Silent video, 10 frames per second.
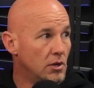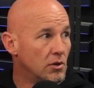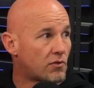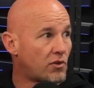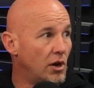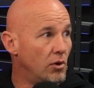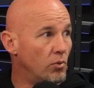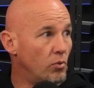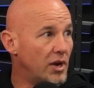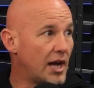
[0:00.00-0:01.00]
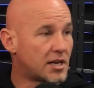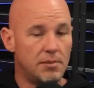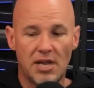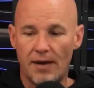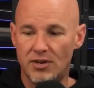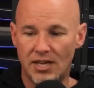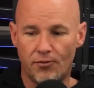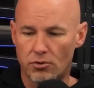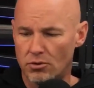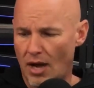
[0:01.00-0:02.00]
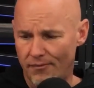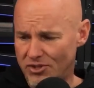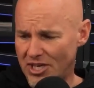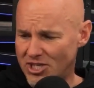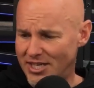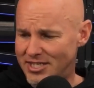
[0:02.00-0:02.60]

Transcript: So when I come to have a difficult conversation,